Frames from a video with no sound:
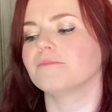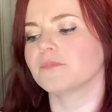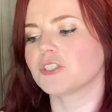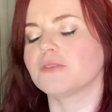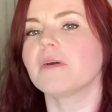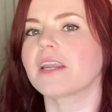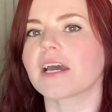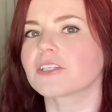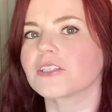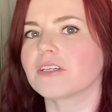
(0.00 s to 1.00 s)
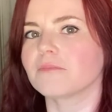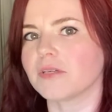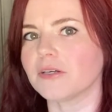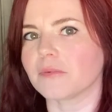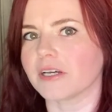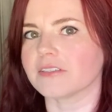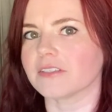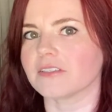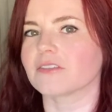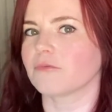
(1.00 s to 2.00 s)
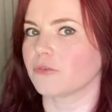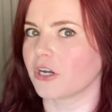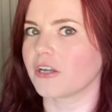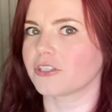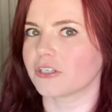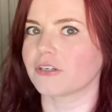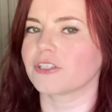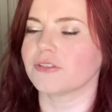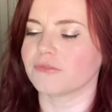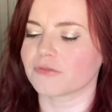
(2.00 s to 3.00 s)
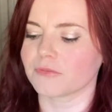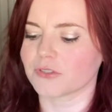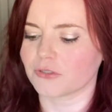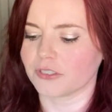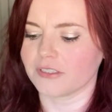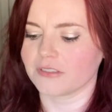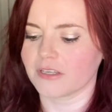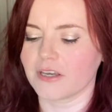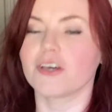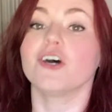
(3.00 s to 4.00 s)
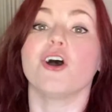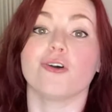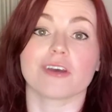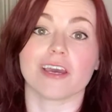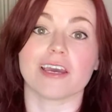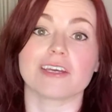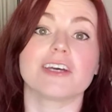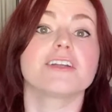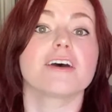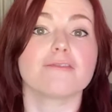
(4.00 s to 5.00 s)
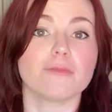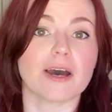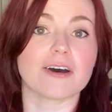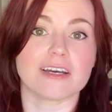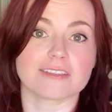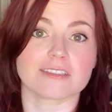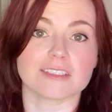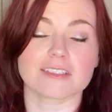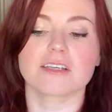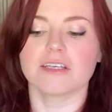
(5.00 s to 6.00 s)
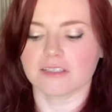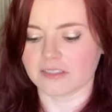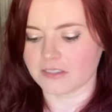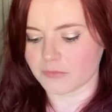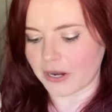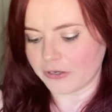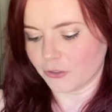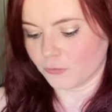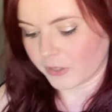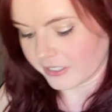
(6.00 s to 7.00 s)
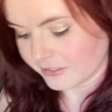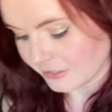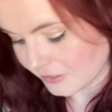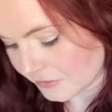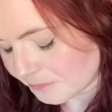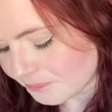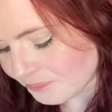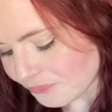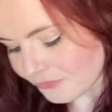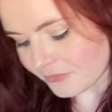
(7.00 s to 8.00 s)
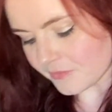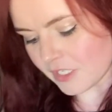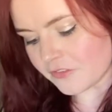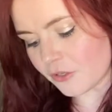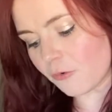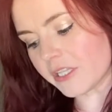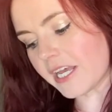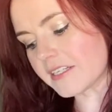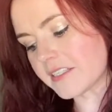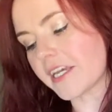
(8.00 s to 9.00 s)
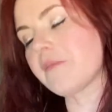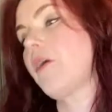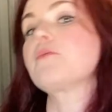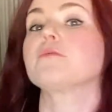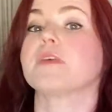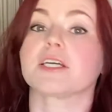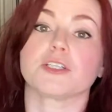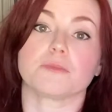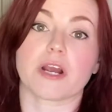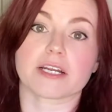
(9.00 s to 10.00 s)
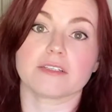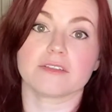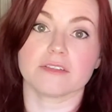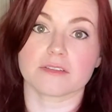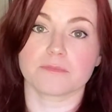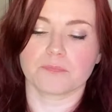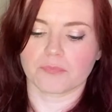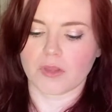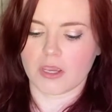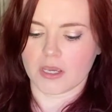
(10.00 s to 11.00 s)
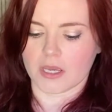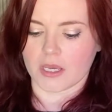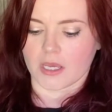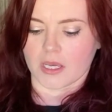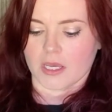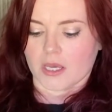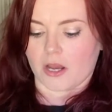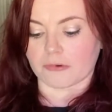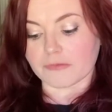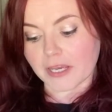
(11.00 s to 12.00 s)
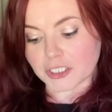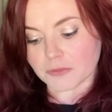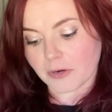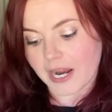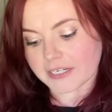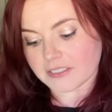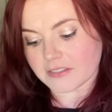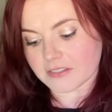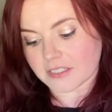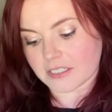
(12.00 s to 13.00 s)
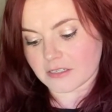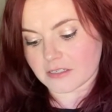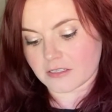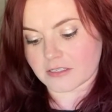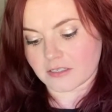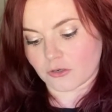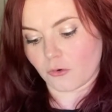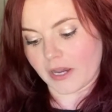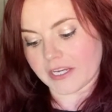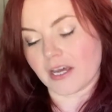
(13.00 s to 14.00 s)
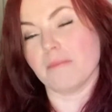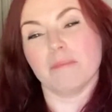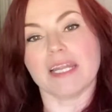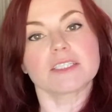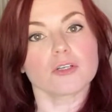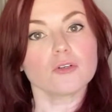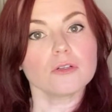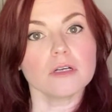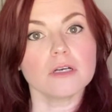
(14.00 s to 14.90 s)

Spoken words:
She might actually be a Pisces. We're not sure. She was from the streets. Okay, enough about Isis. This is about you, Pisces. The one last thing about reflection practices. A reflection practice is quite a mental